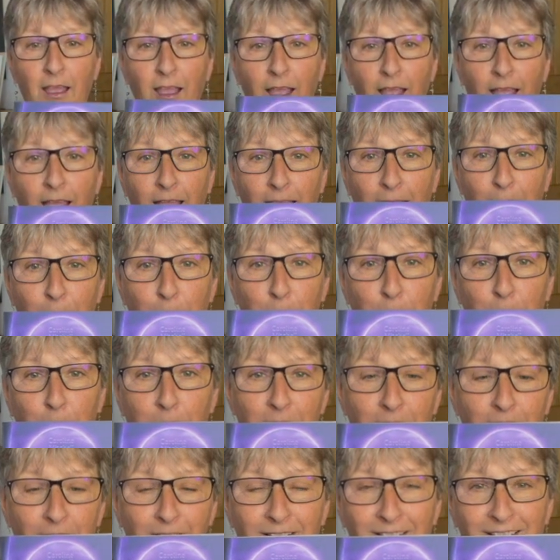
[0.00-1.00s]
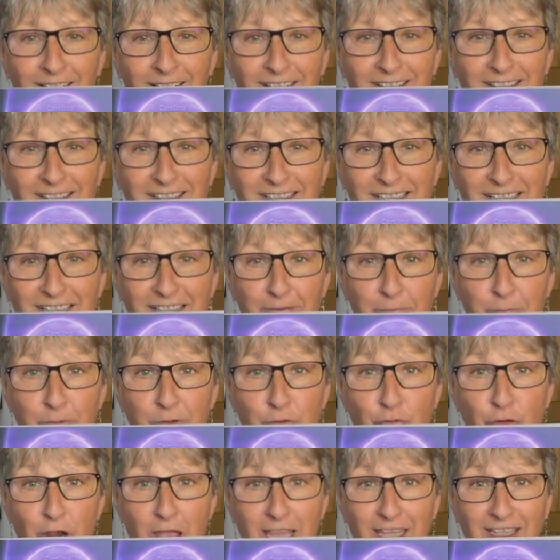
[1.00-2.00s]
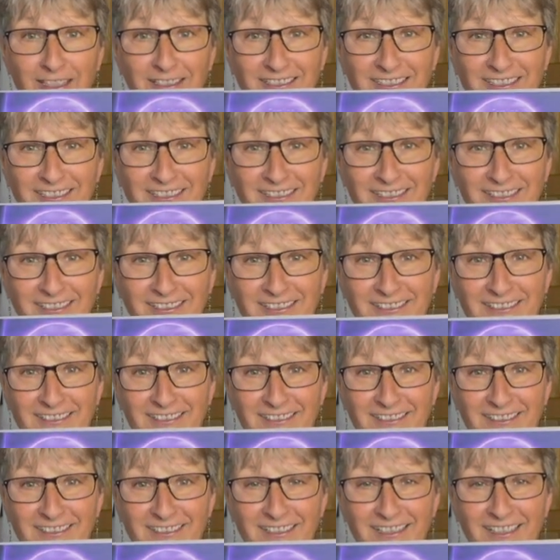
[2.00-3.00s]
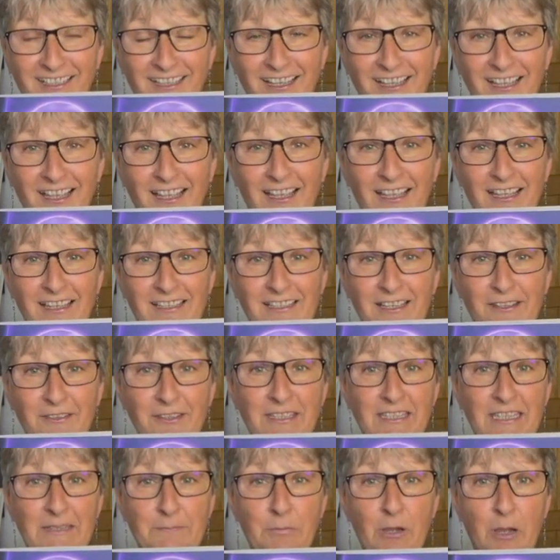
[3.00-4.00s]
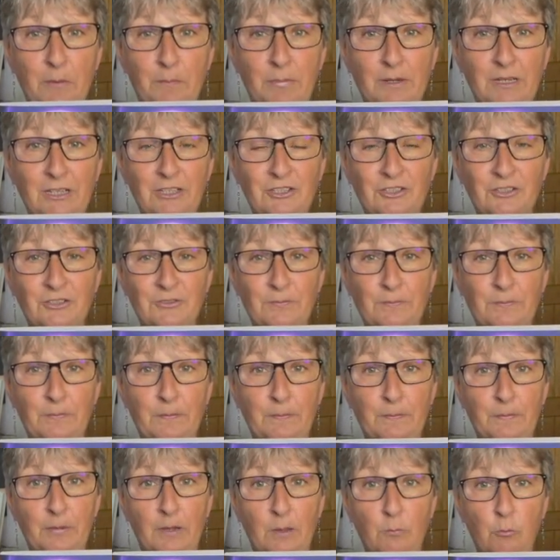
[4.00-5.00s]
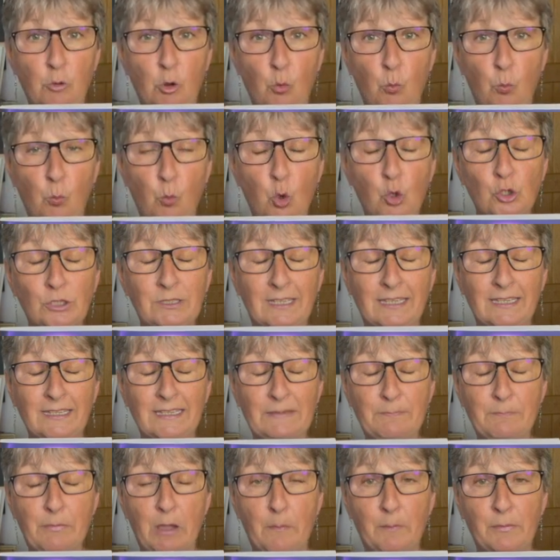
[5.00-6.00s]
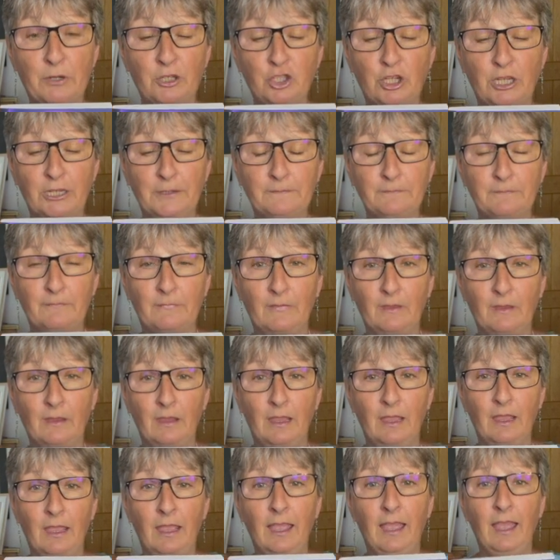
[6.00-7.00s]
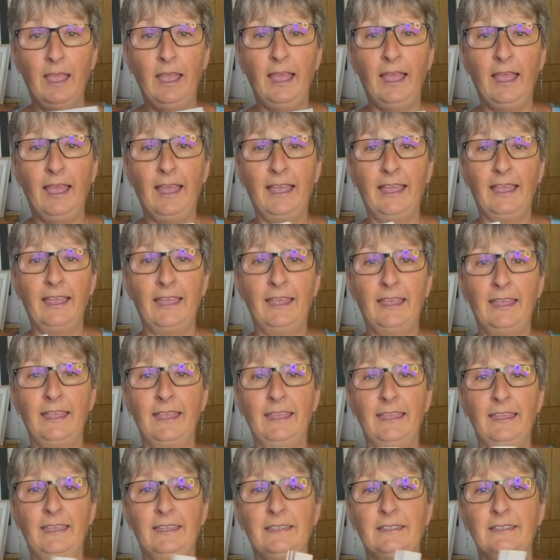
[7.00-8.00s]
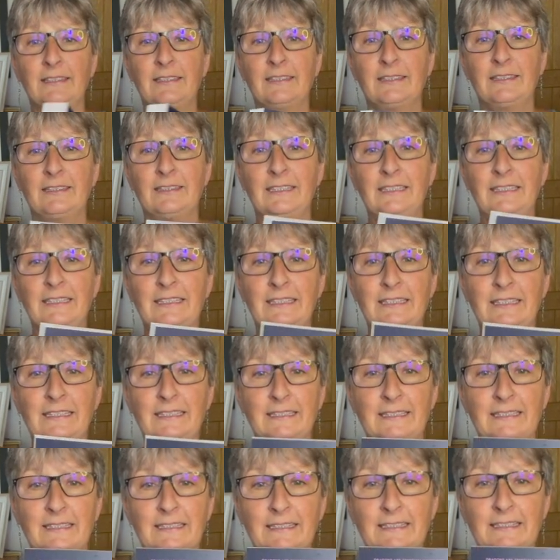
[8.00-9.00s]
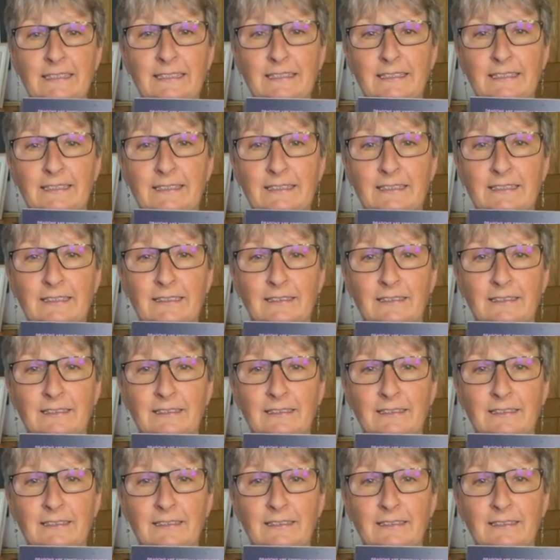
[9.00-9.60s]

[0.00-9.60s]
How to Live with Dragons. So this is published by Watkins Publishing, and this is